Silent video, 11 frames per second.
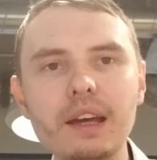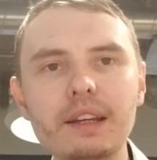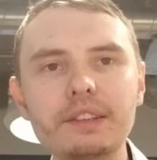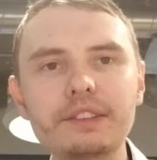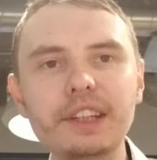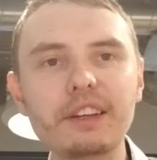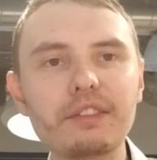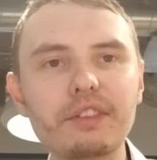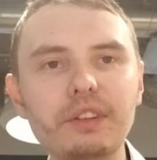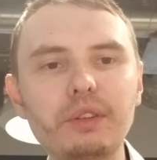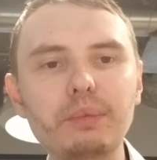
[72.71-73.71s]
Second
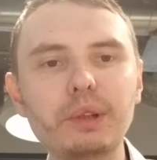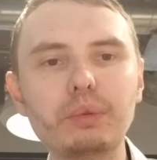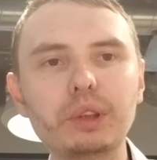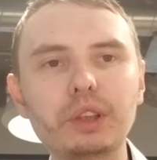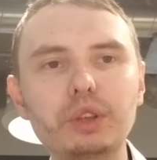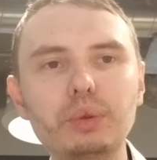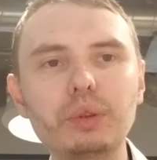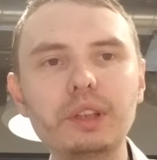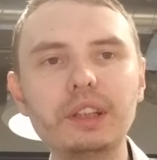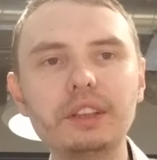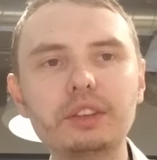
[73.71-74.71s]
thing you might want to do
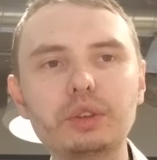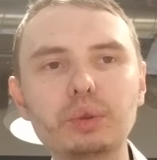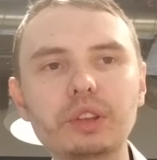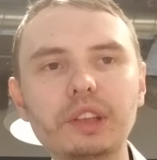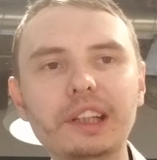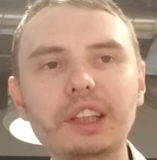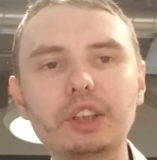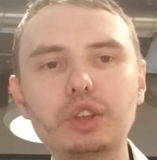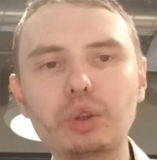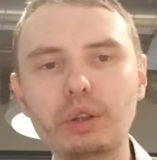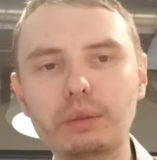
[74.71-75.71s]
is to select a
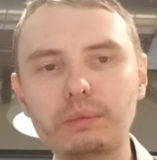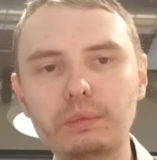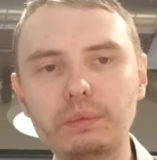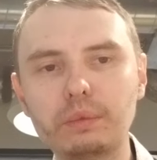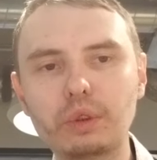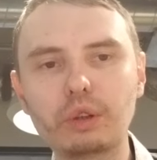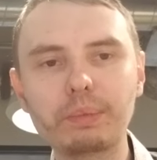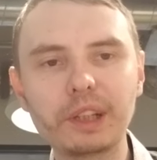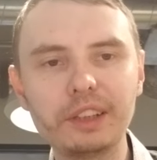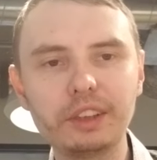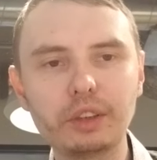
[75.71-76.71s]
term or
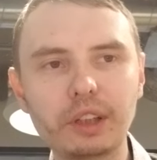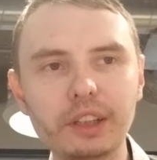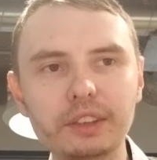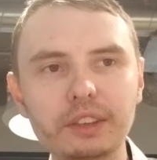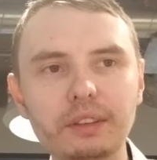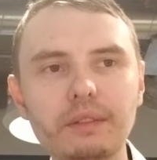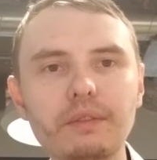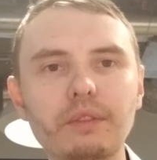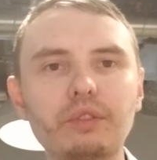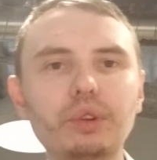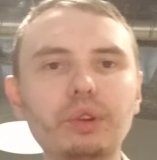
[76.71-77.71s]
planning horizon
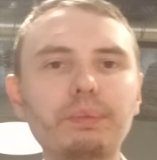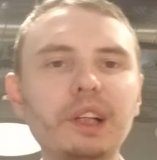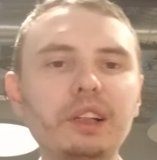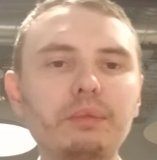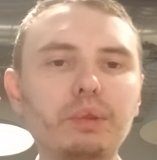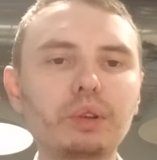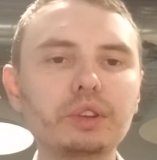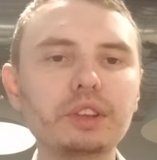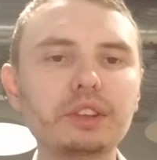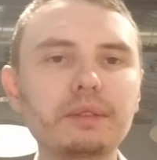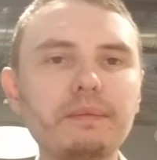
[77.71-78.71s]
for your planning
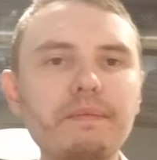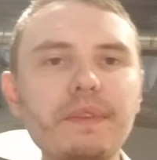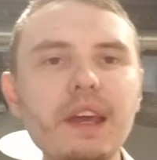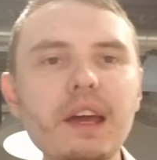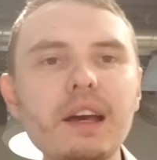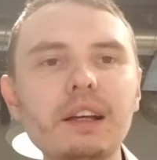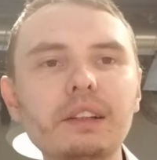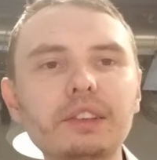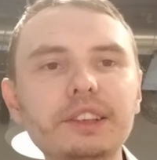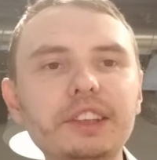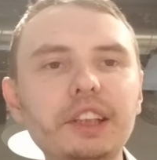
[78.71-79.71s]
process.
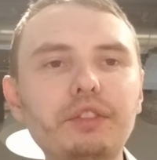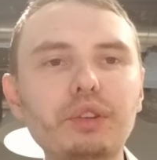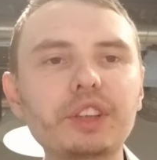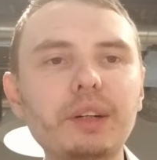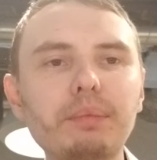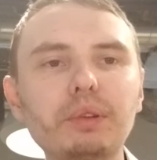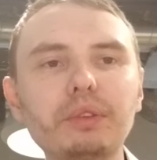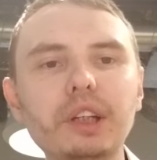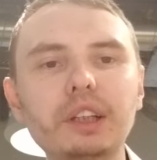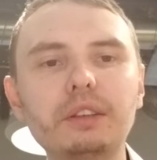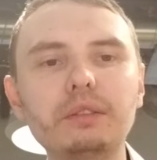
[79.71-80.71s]
Let's say, for example,
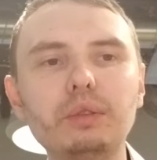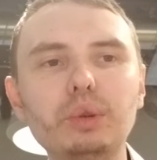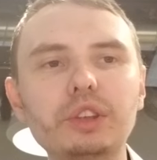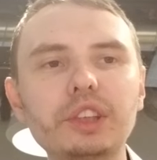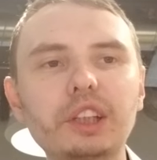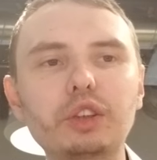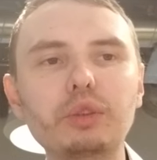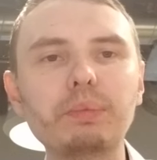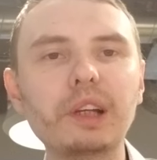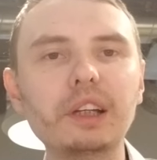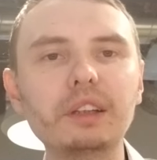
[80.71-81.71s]
that you decided to
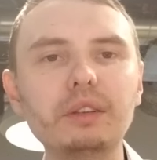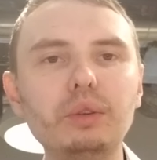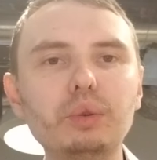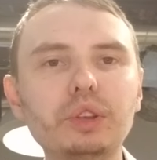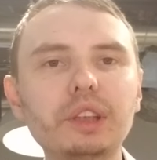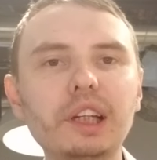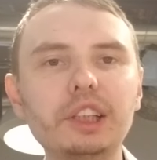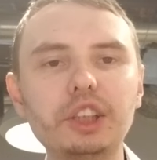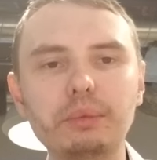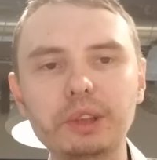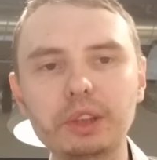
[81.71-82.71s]
plan using
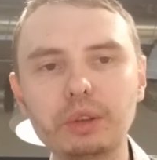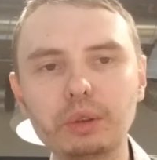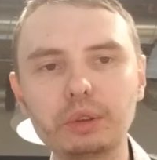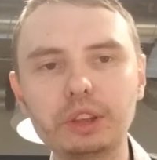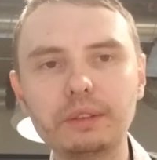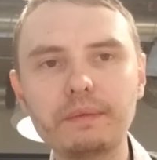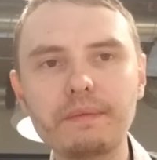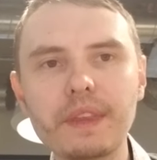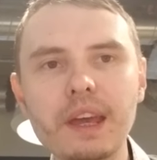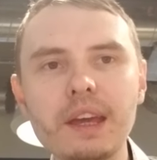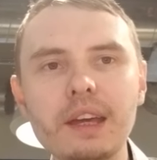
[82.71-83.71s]
agile methodology.
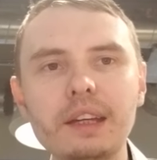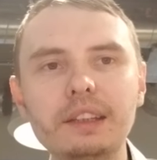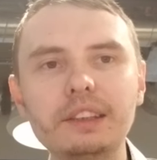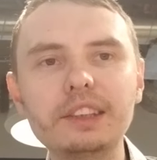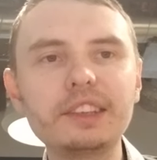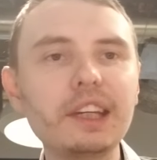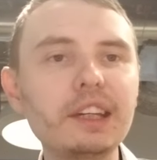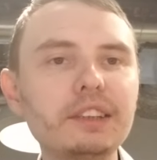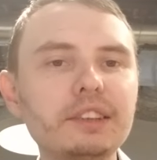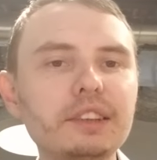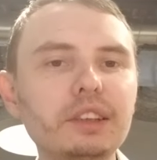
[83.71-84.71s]
In this
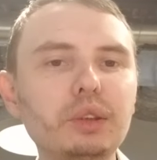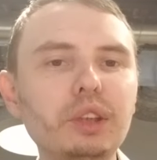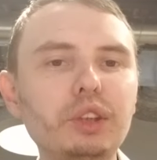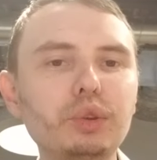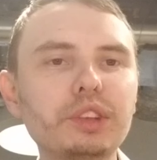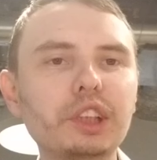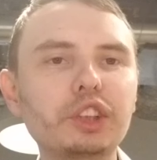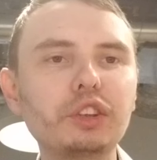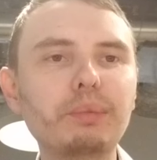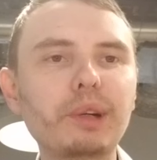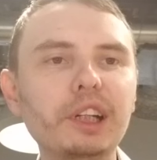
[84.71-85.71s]
case, you need to
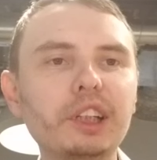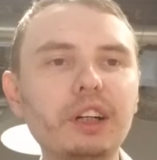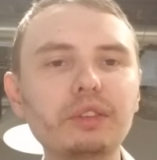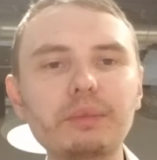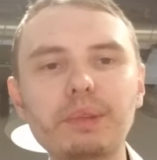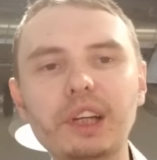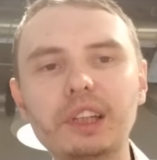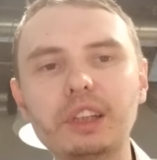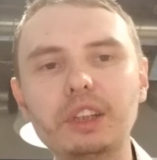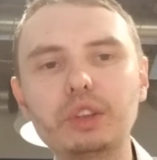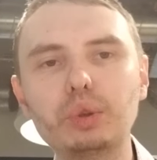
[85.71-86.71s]
essentially break down the
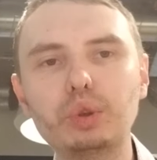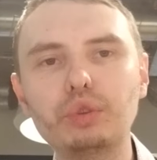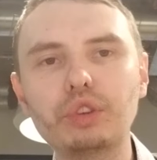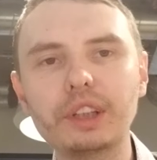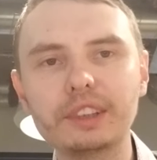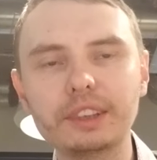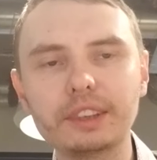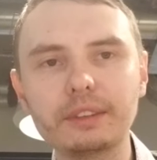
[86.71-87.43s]
planning into two phases.